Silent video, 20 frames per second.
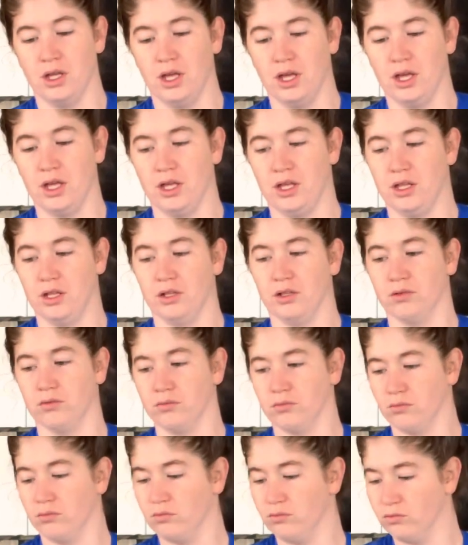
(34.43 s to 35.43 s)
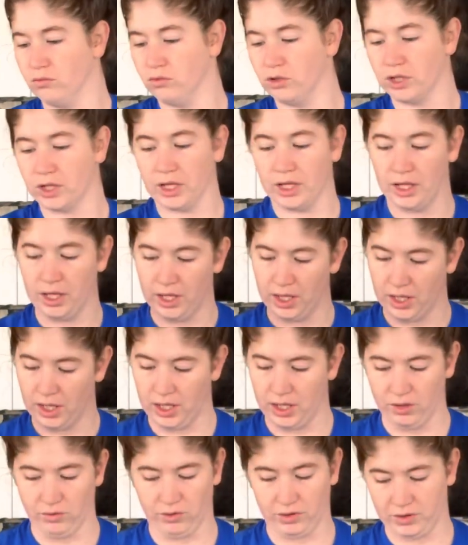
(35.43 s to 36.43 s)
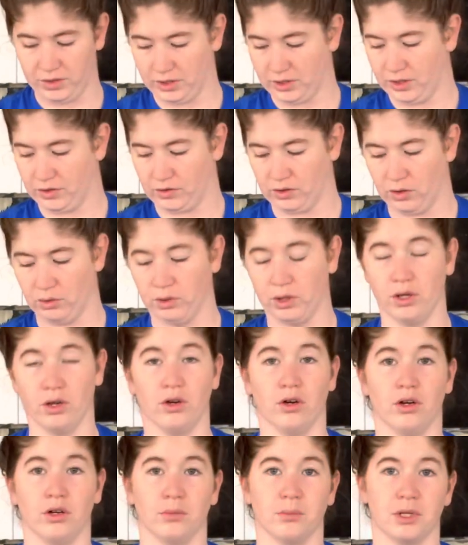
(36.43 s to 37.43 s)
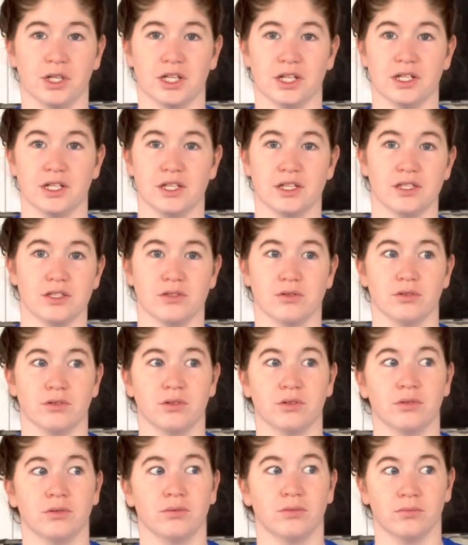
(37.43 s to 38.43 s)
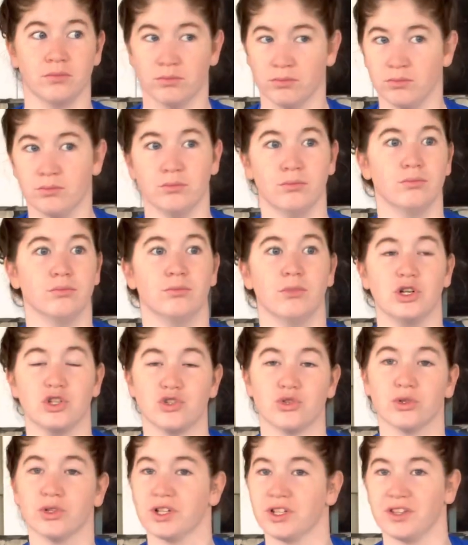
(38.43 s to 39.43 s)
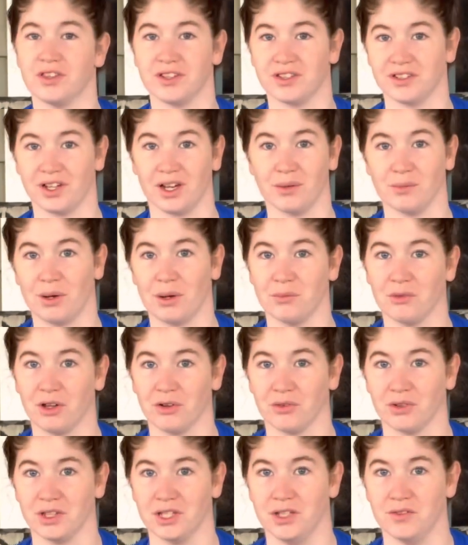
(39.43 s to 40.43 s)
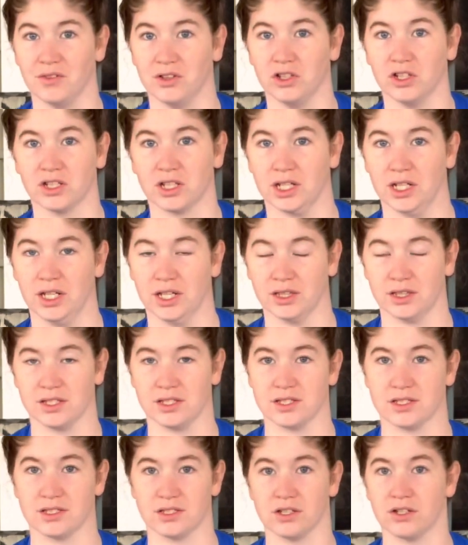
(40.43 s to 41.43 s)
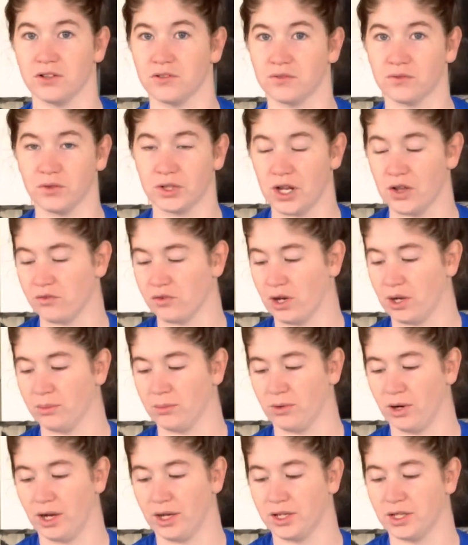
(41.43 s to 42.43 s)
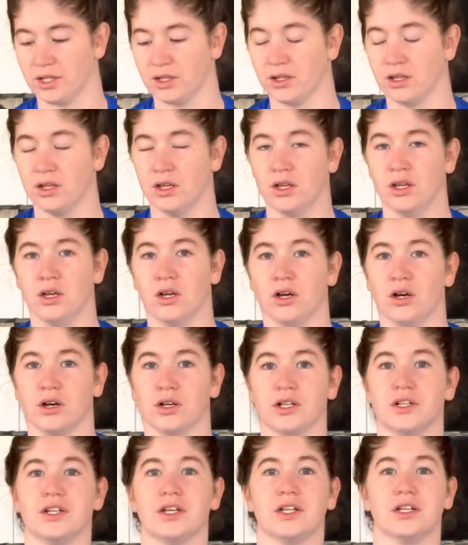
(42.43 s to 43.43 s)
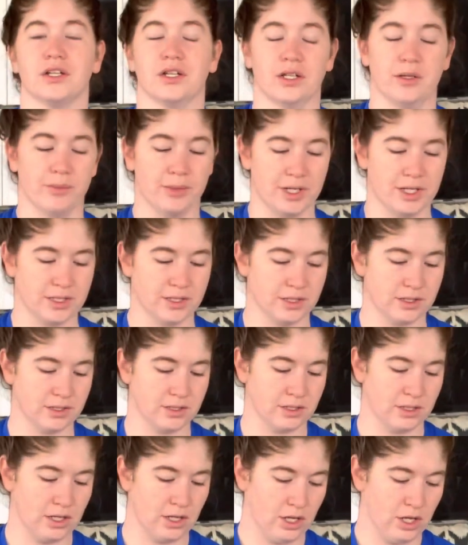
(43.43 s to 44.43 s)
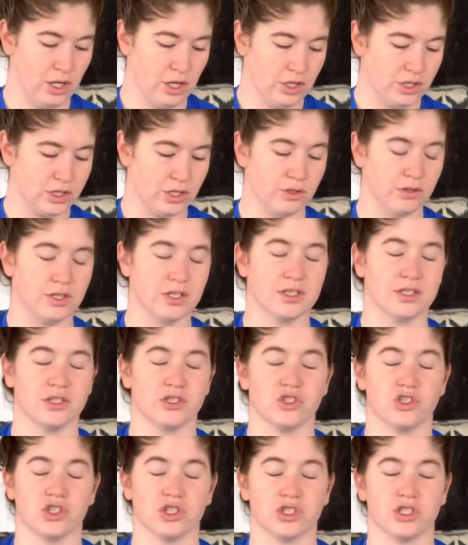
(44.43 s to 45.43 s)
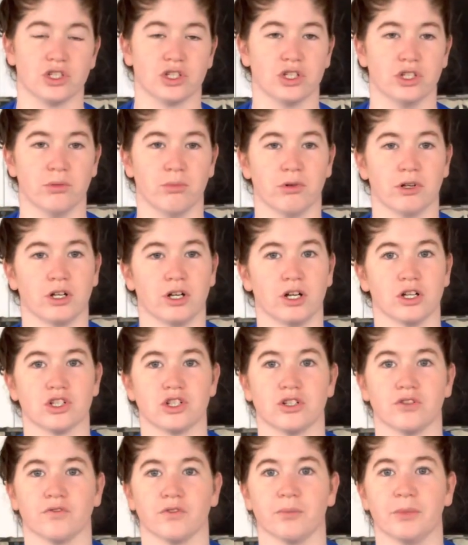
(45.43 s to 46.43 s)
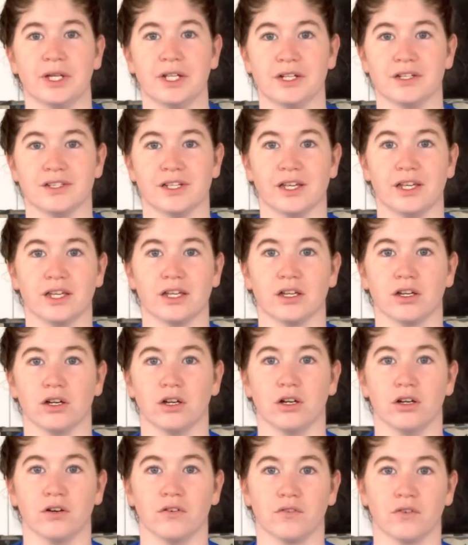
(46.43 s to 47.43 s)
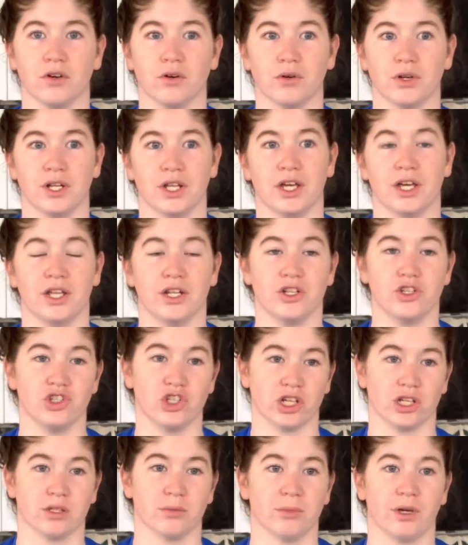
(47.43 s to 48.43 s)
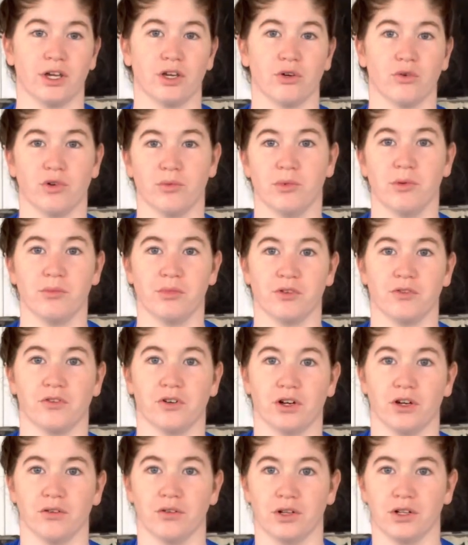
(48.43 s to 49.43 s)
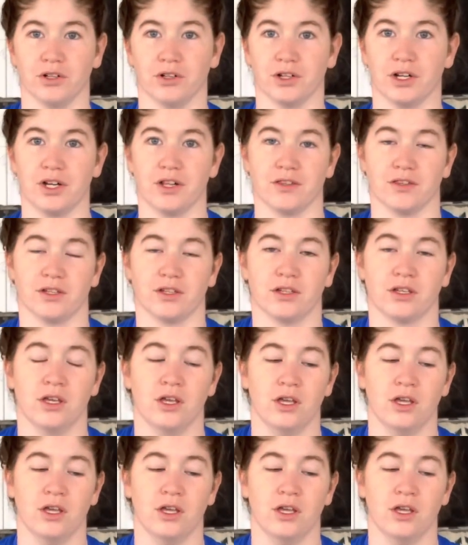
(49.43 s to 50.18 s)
and look at everything that's going on, because majority of the time I'm not really even looking at this stuff whenever I'm riding on a day-to-day basis. So this is just a good precaution for me to take of going ahead and checking my equipment before I run or anything.